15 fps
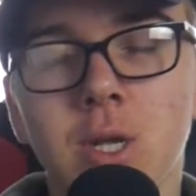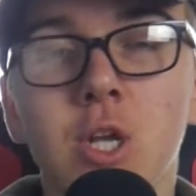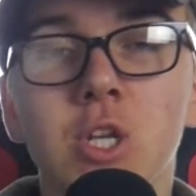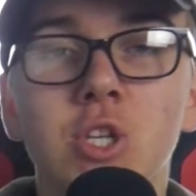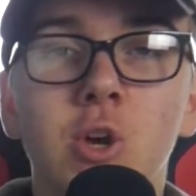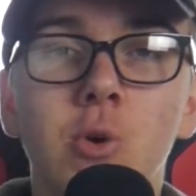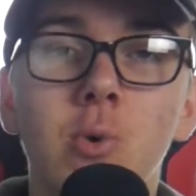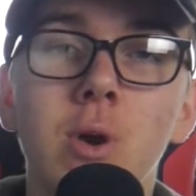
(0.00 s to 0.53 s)

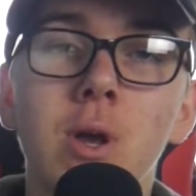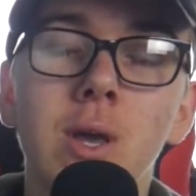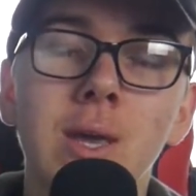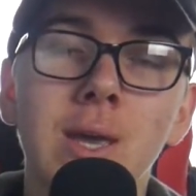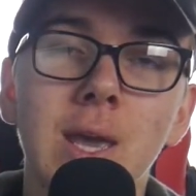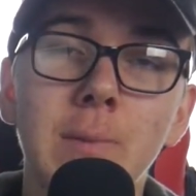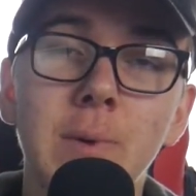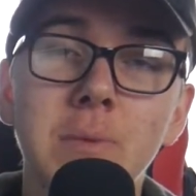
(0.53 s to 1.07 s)
So
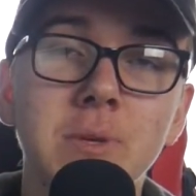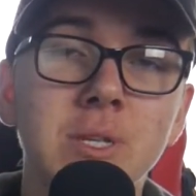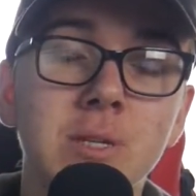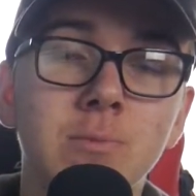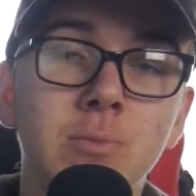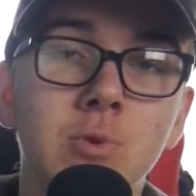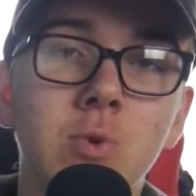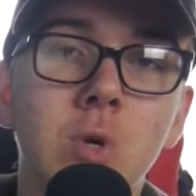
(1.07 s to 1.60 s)
it may be
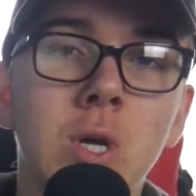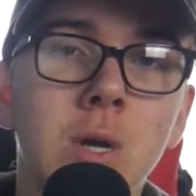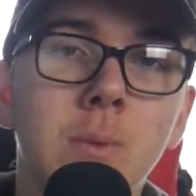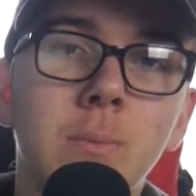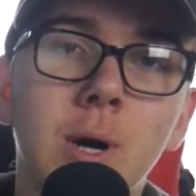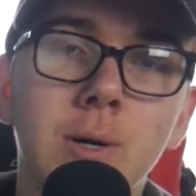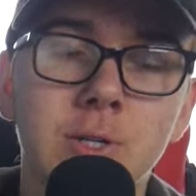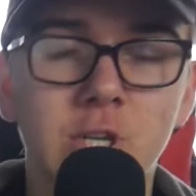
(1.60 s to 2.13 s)
simple,
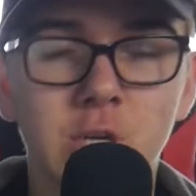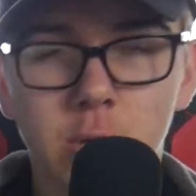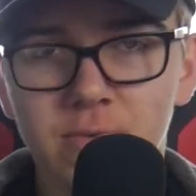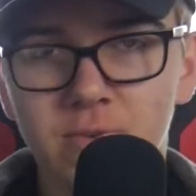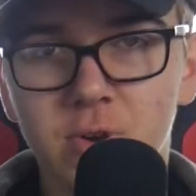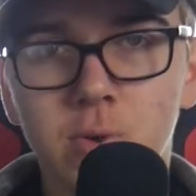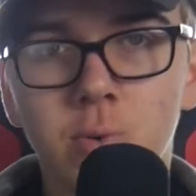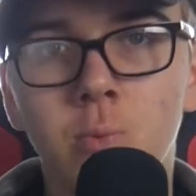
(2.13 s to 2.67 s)
but I'm going to go
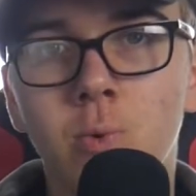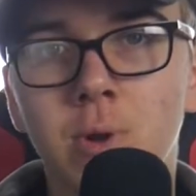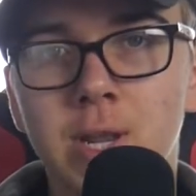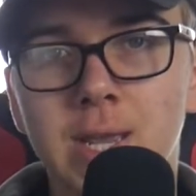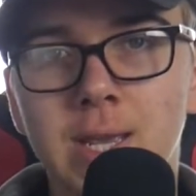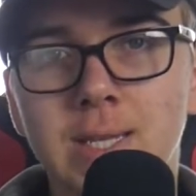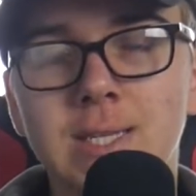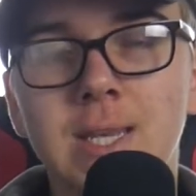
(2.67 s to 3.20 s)
over what it
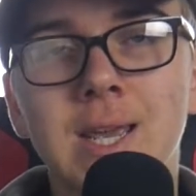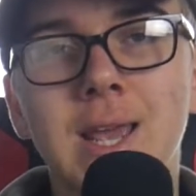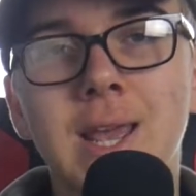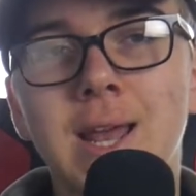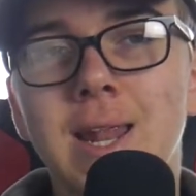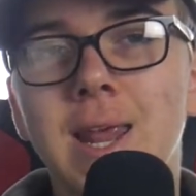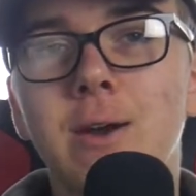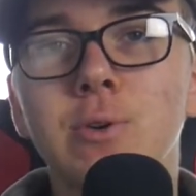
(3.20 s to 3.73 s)
is
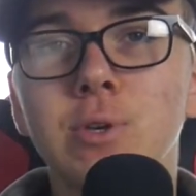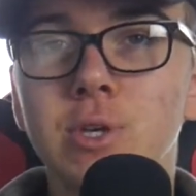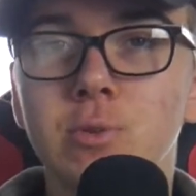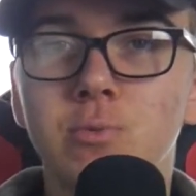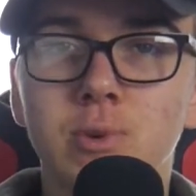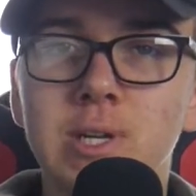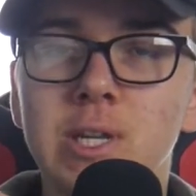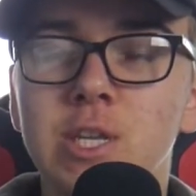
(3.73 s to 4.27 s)
and how you can
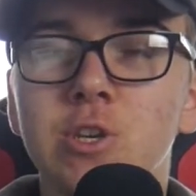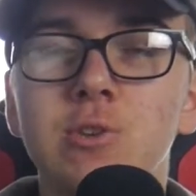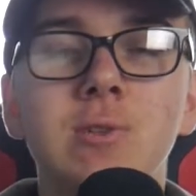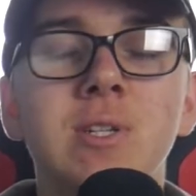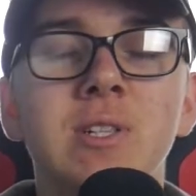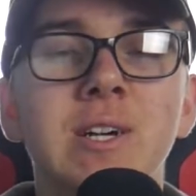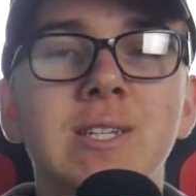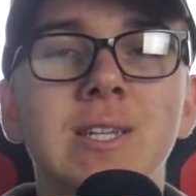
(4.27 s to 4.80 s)
really
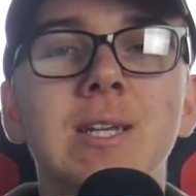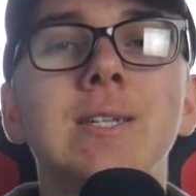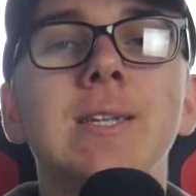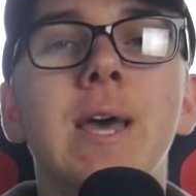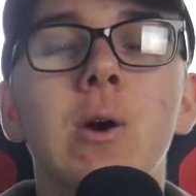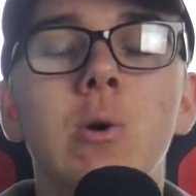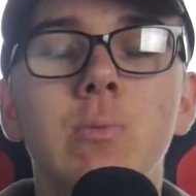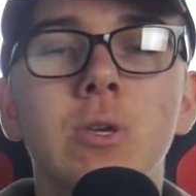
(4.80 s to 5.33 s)
utilize it to
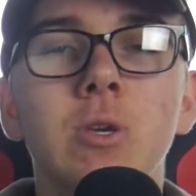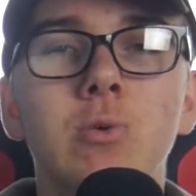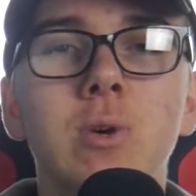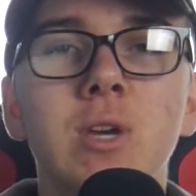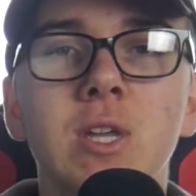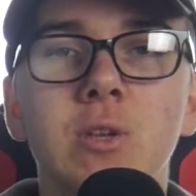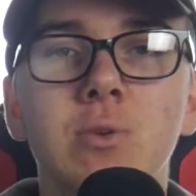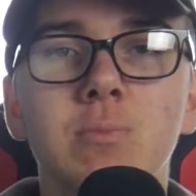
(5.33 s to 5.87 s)
help you
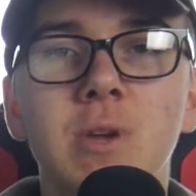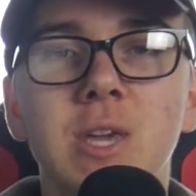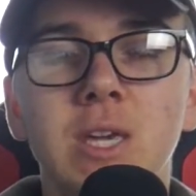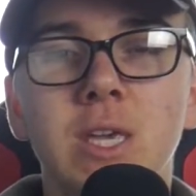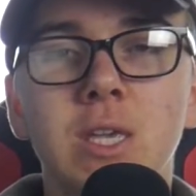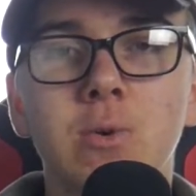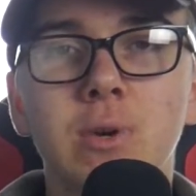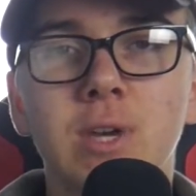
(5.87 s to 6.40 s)
in
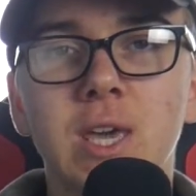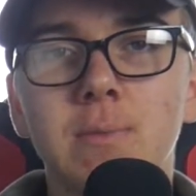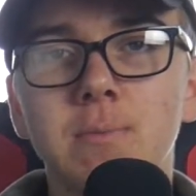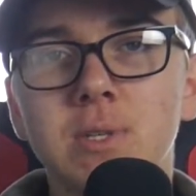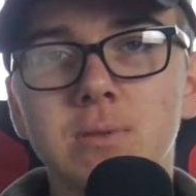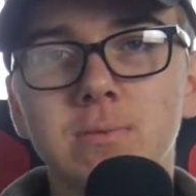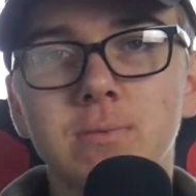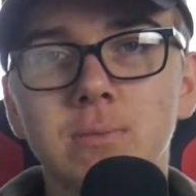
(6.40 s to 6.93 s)
making your
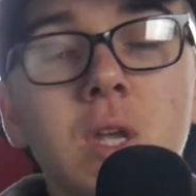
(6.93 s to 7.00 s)
games.